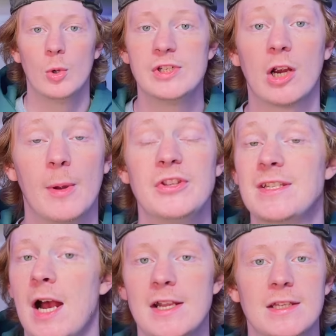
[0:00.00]
We talk about
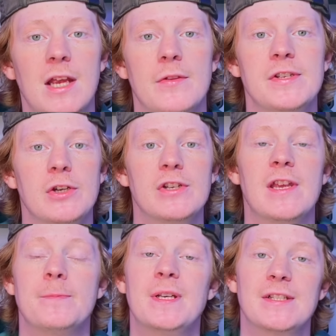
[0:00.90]
these constantly on the series.
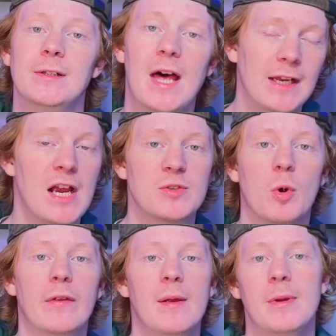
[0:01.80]
That's because a lot of guys
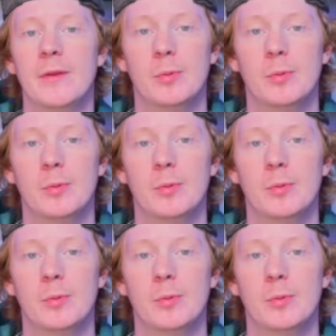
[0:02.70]
wear them and they're